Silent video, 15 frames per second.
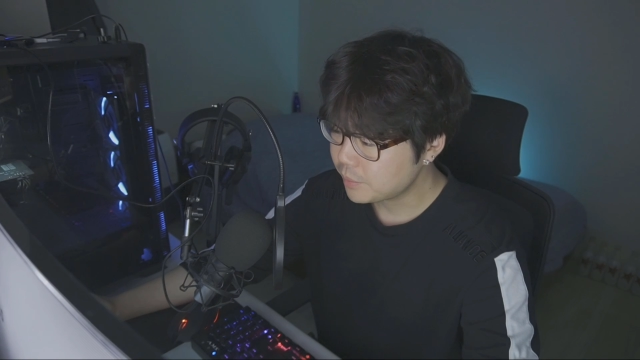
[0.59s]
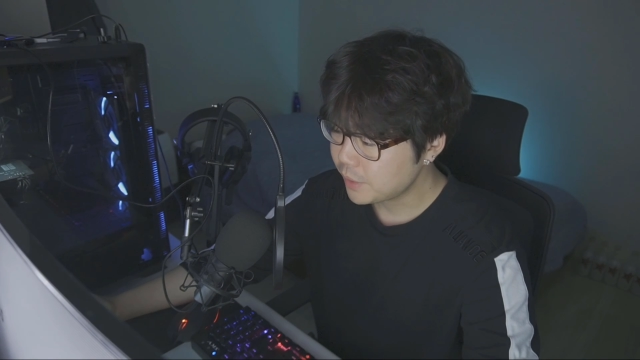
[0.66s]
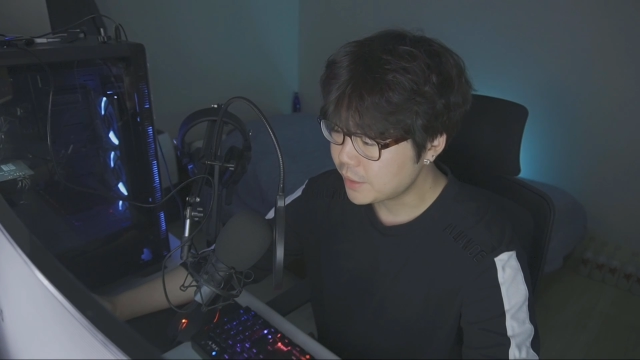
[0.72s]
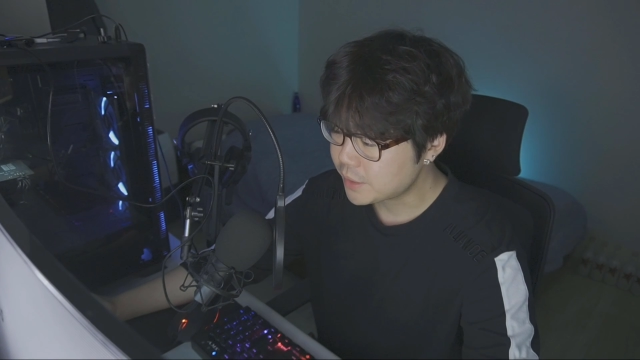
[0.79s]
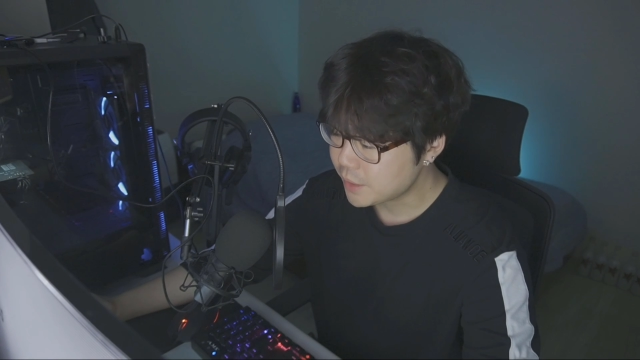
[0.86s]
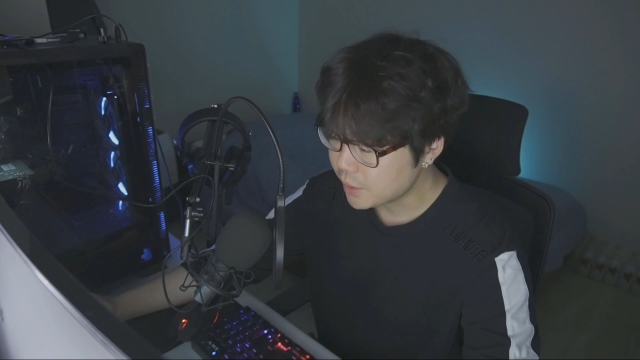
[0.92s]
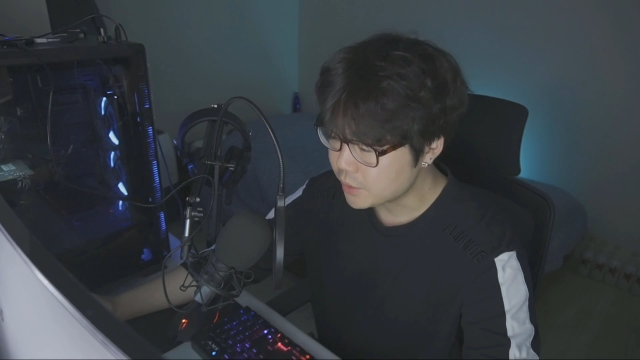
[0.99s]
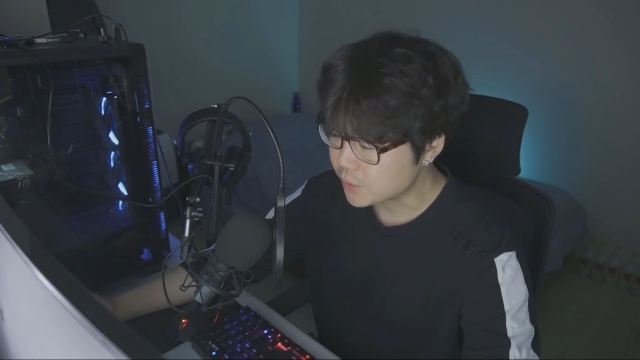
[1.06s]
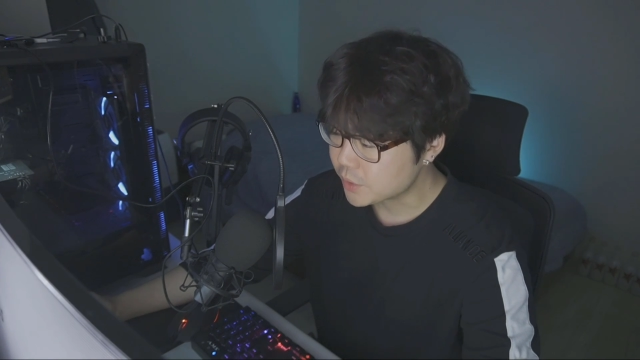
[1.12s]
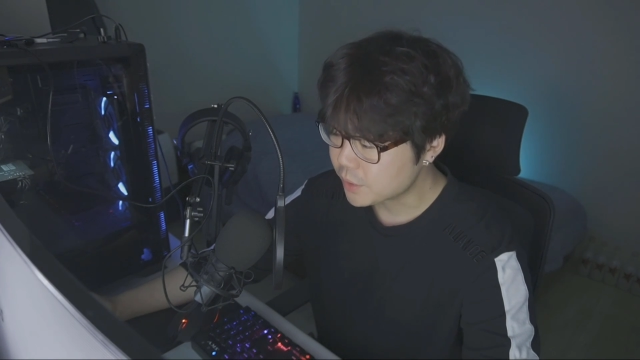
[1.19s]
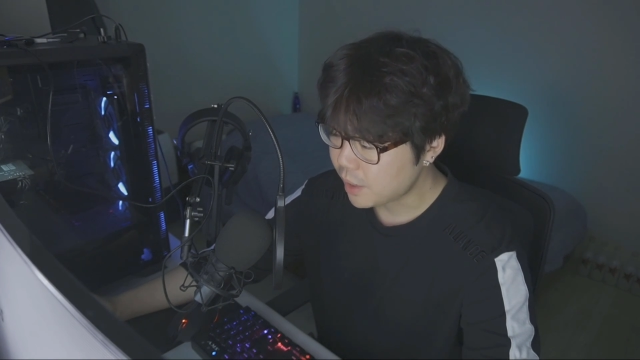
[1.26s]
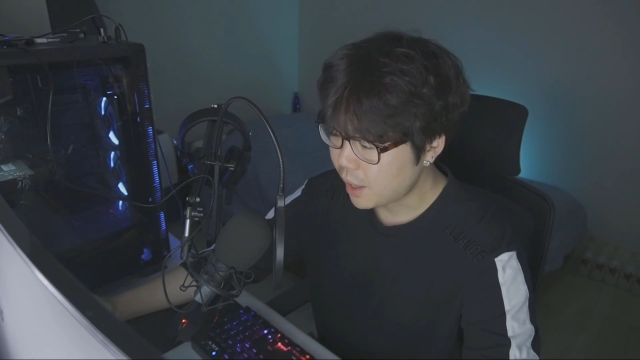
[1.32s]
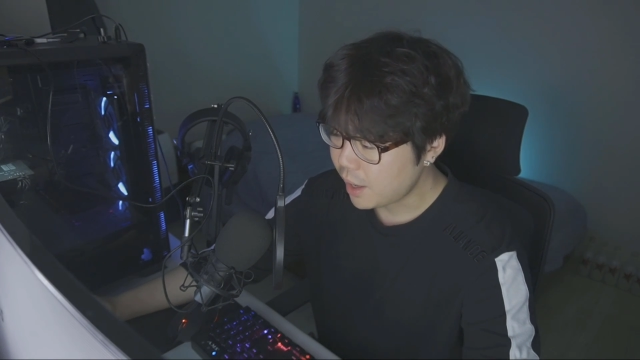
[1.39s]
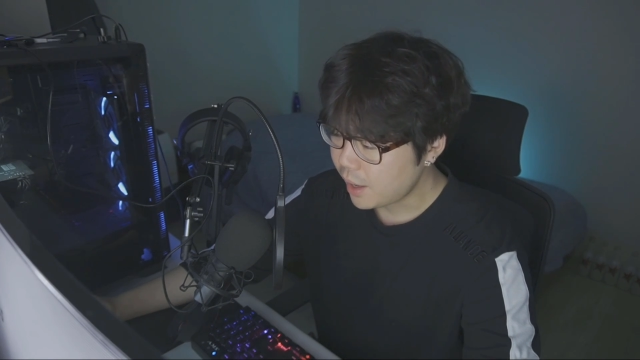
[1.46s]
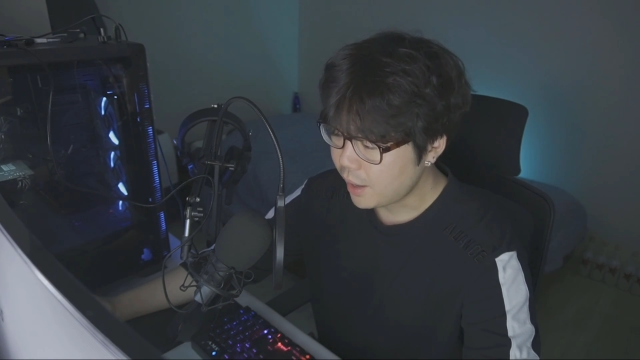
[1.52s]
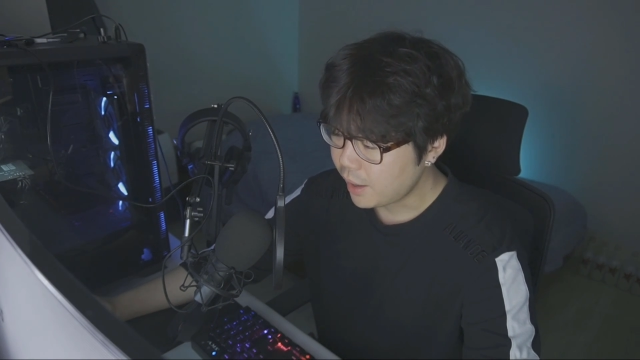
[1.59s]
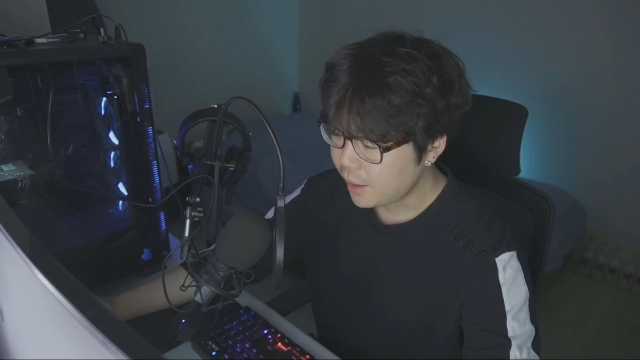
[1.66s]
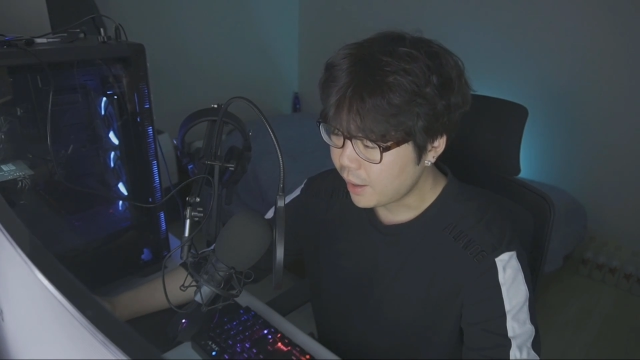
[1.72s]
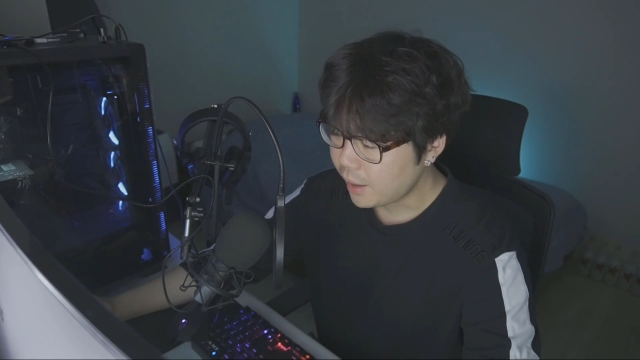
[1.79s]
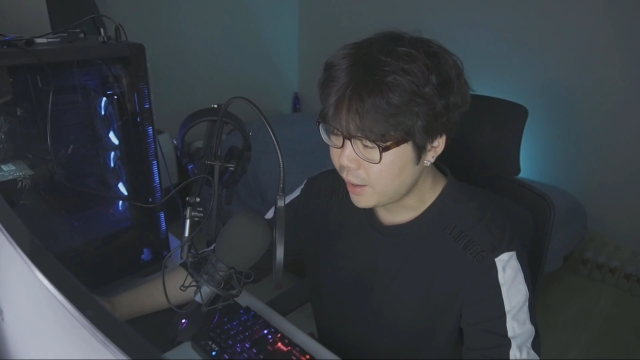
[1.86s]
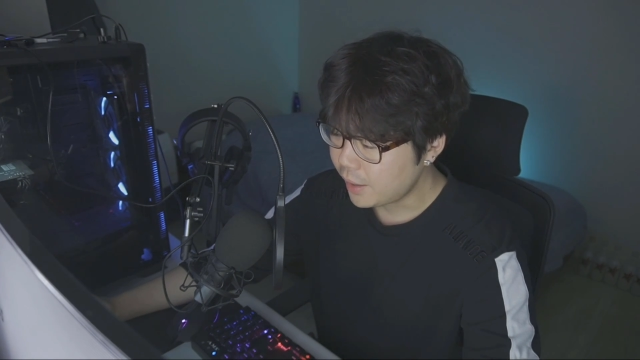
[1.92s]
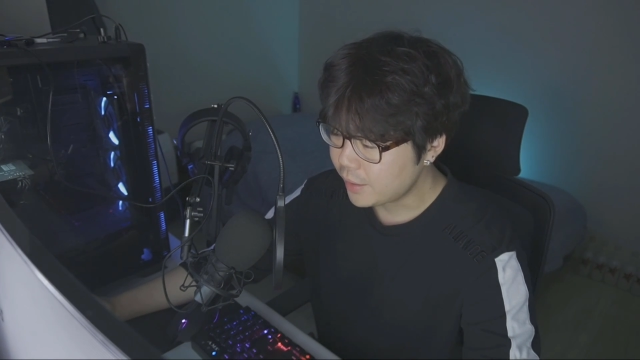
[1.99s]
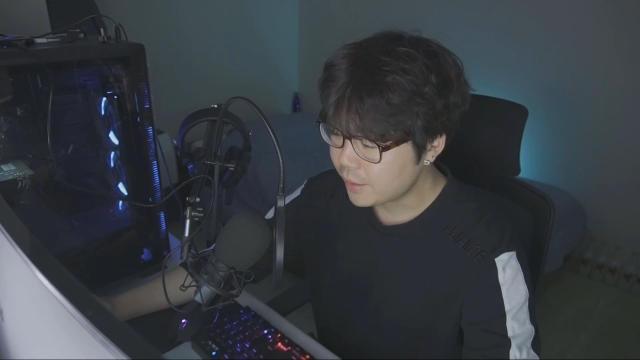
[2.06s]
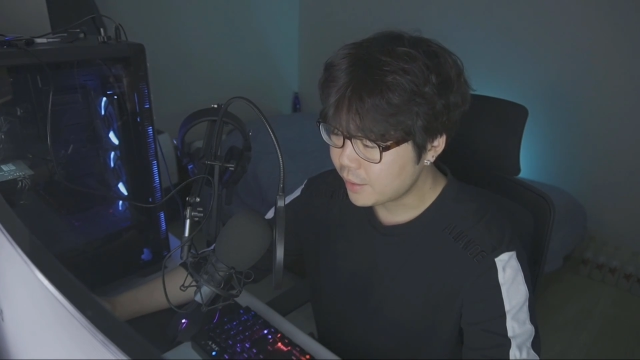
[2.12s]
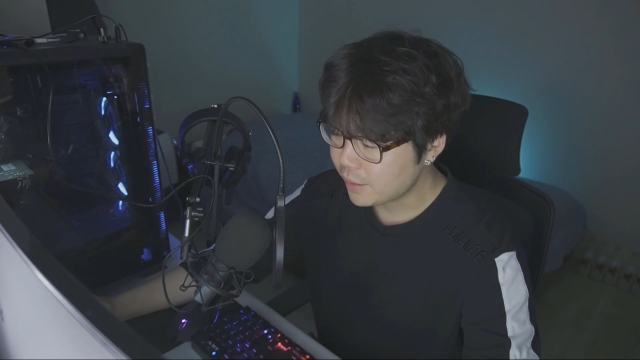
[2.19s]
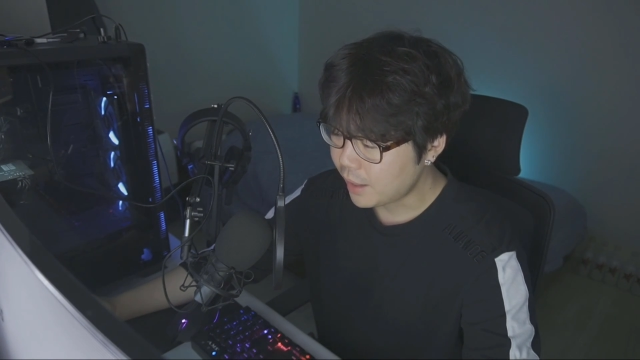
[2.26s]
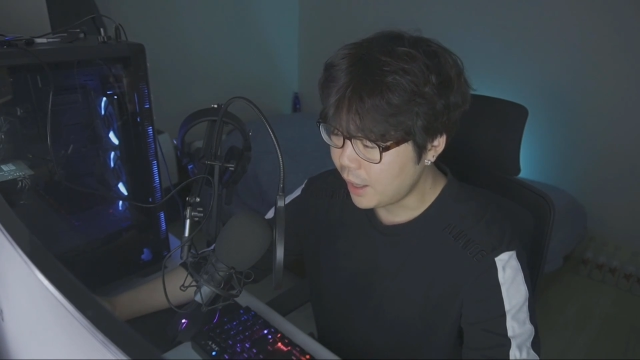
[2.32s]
It's Zeals. And